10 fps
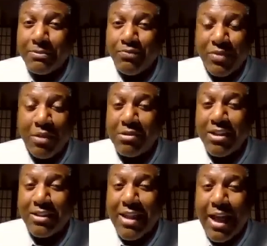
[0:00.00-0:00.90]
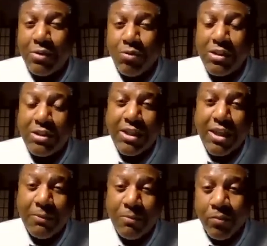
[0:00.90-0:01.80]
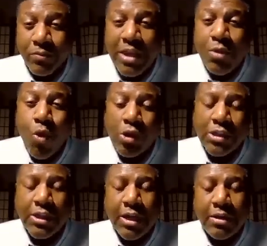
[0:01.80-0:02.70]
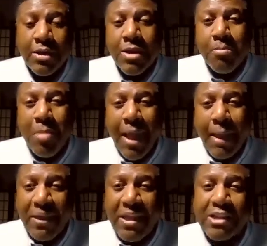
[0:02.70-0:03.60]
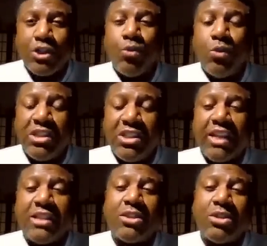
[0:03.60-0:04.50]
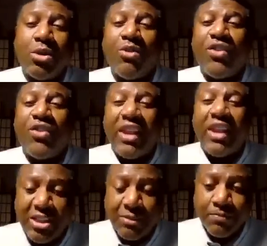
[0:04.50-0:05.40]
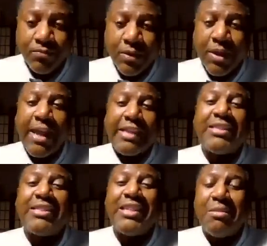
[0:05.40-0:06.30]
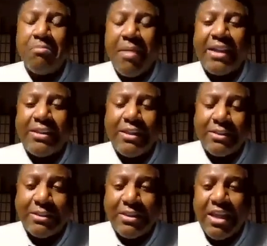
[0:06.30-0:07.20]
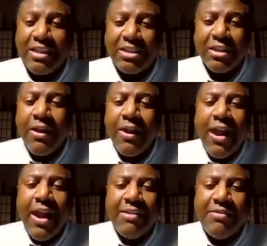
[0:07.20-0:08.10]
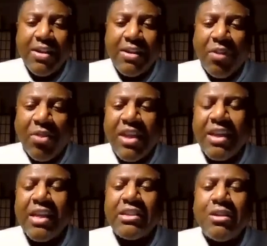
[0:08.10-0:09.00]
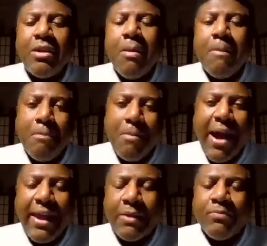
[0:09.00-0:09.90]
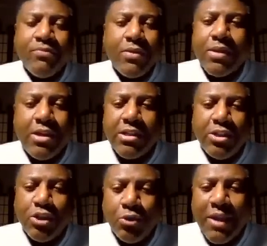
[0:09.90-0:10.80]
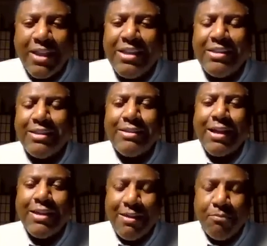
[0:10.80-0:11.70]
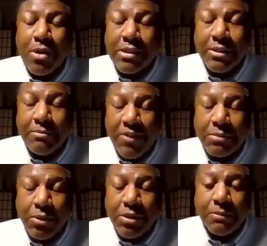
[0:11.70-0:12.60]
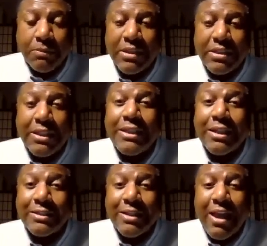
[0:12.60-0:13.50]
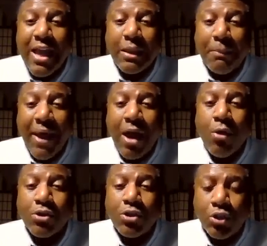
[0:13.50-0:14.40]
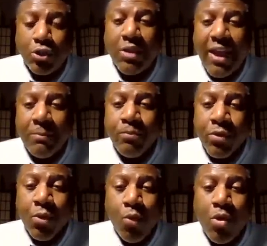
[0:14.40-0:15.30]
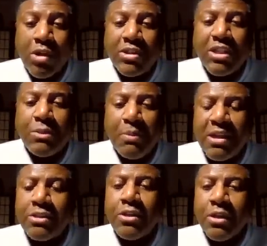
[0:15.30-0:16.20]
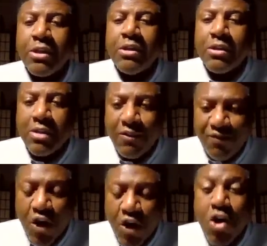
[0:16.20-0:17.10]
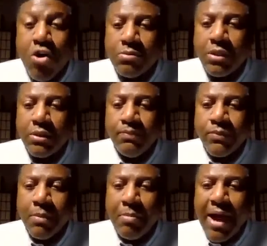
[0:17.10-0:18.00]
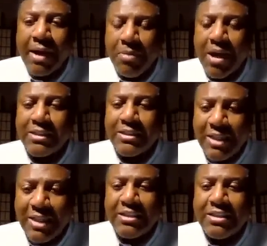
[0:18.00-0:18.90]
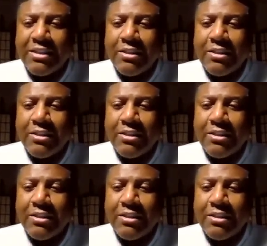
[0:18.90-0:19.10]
There was nothing I could really say. He wanted Mike Pence to reject the certification and send it back to the states. And the thing is, Mike couldn't do that. He did not have Vice President Pence. He does not have the power to do that. Once it's been confirmed by the states in the